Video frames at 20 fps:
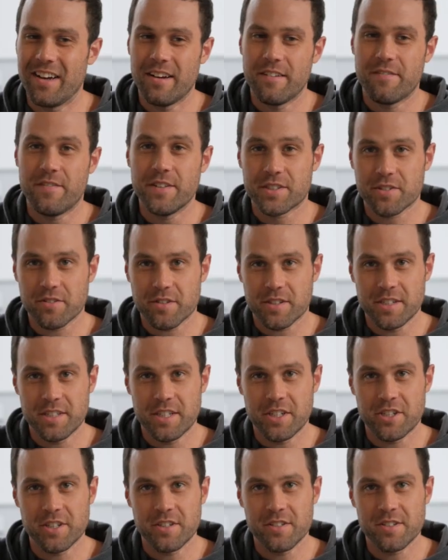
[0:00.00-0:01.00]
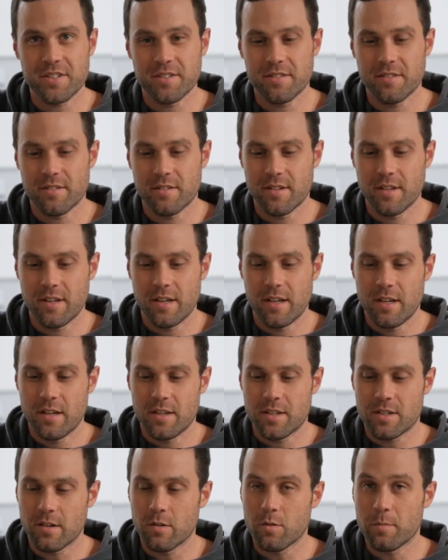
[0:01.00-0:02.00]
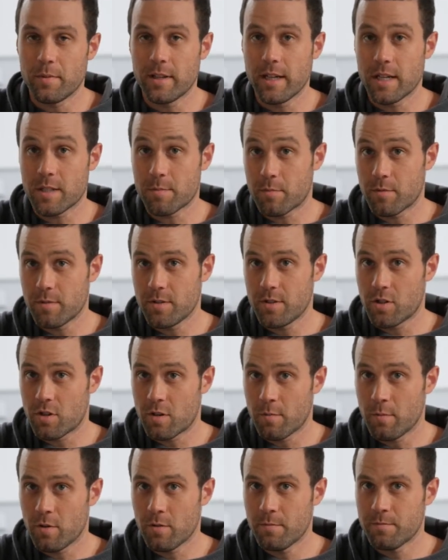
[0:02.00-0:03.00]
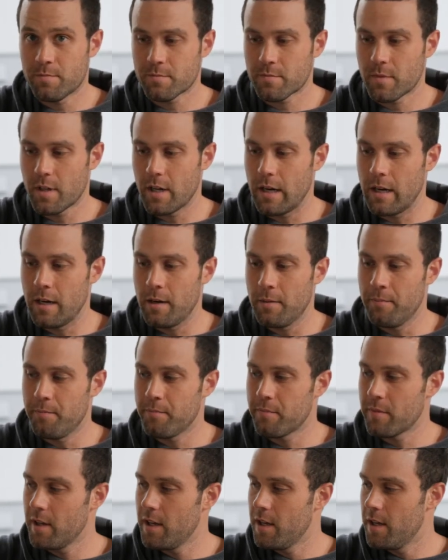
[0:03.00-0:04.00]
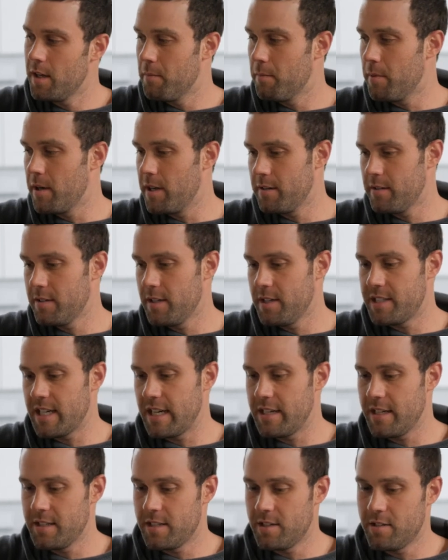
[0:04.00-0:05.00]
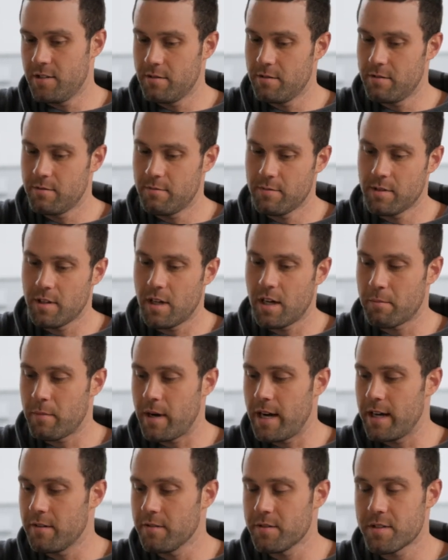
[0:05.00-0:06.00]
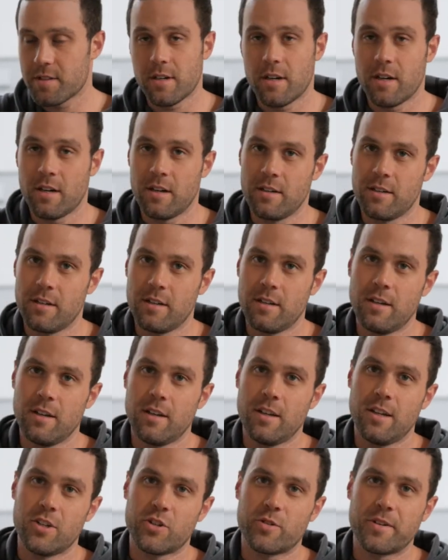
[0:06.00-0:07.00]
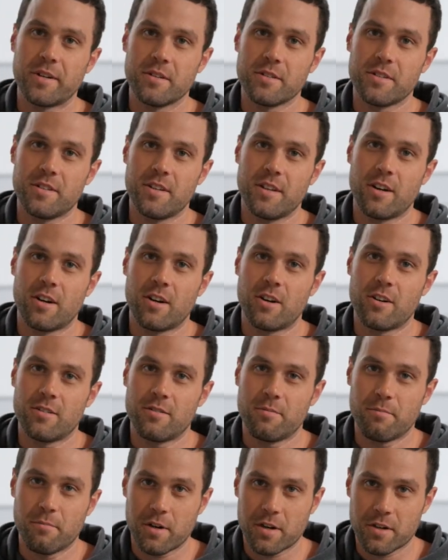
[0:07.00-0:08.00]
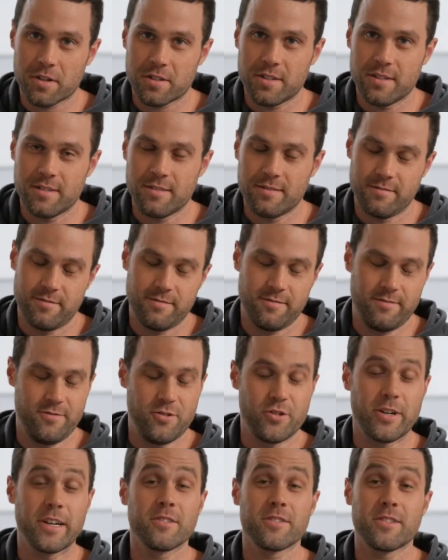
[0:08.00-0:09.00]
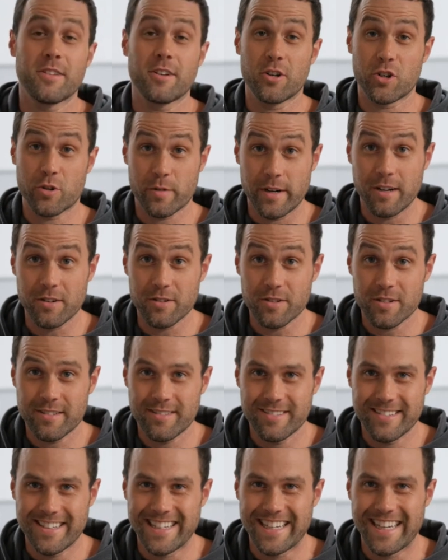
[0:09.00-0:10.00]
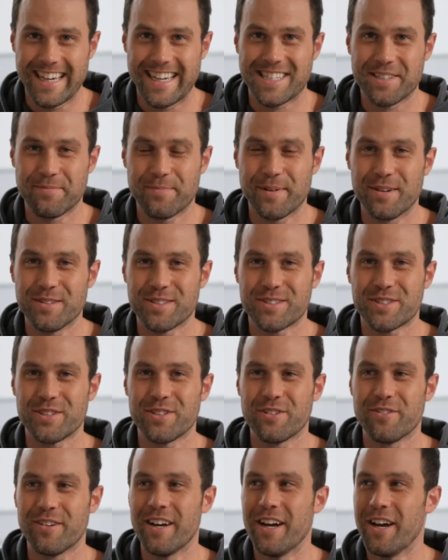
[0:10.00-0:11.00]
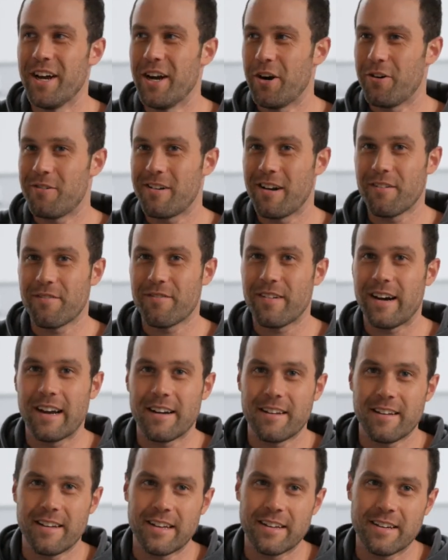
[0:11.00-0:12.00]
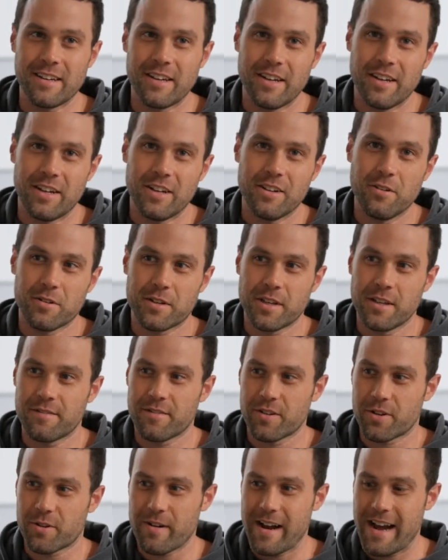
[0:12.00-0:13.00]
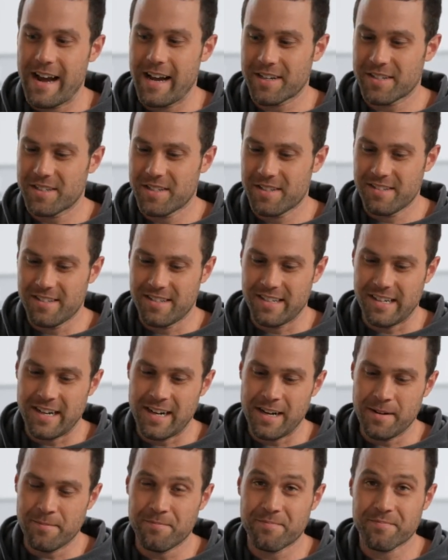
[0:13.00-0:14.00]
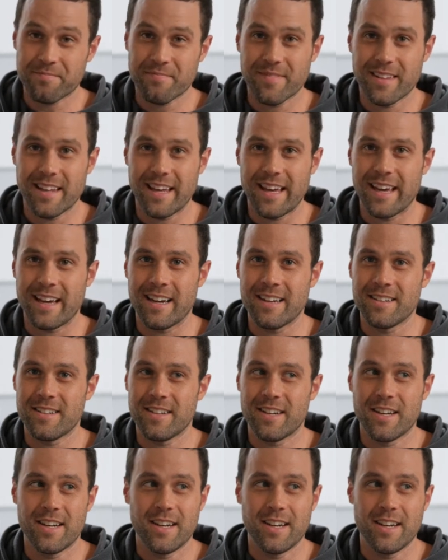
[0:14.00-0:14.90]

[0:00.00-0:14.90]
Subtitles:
physical conditions. So it will be less durable, but intending to do long miles on trails that are marked, trails that are trails, as opposed to route finding, looking for cracks, and